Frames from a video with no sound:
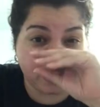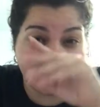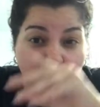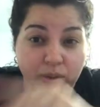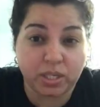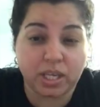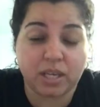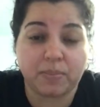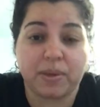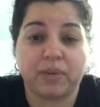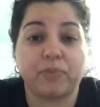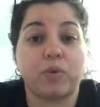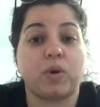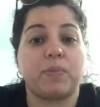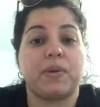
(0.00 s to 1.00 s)
So taking
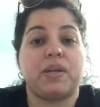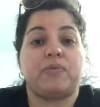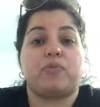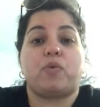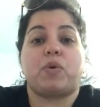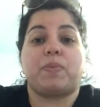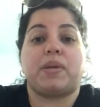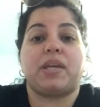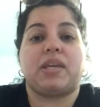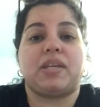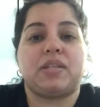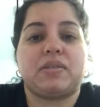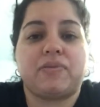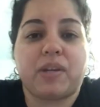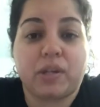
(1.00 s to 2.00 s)
metformin for me
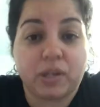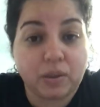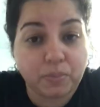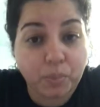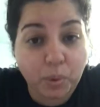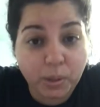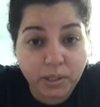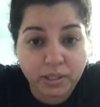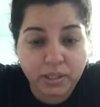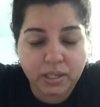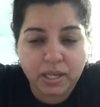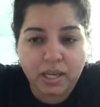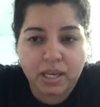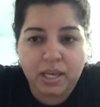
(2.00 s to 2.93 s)
is very important.